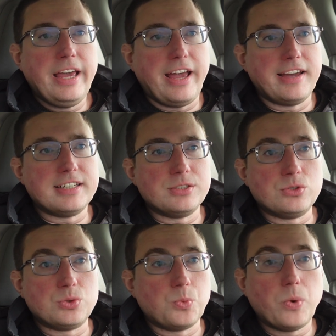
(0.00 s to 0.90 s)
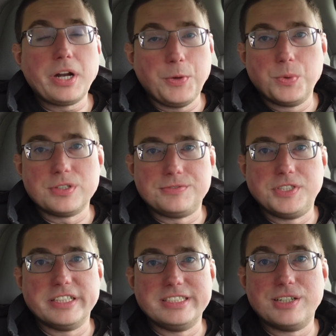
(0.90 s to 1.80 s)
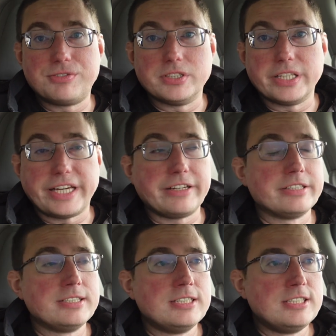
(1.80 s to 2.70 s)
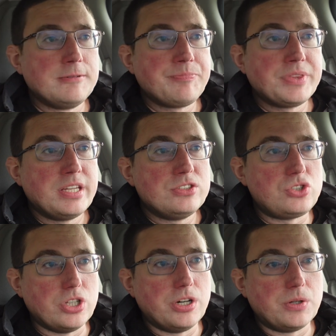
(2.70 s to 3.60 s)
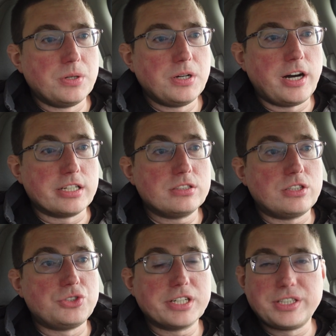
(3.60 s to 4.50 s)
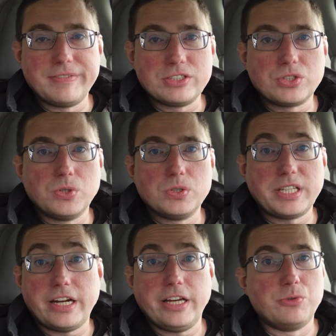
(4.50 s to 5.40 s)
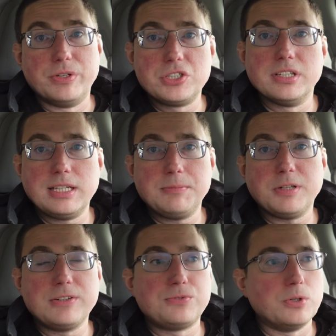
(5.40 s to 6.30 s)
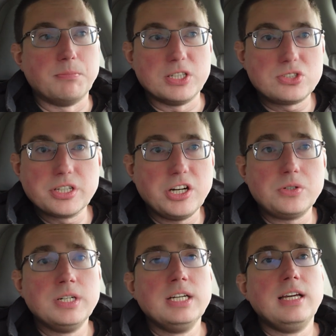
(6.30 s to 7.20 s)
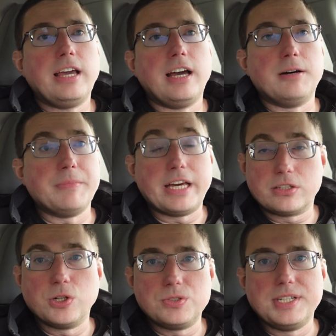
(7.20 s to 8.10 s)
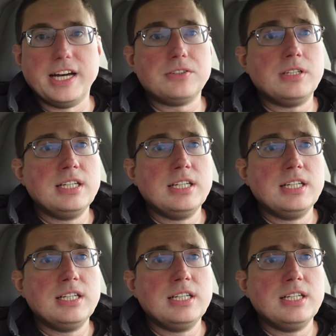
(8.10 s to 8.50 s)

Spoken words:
and what I would have done differently. So the truck driving school that I had originally applied for months ago, that closed down,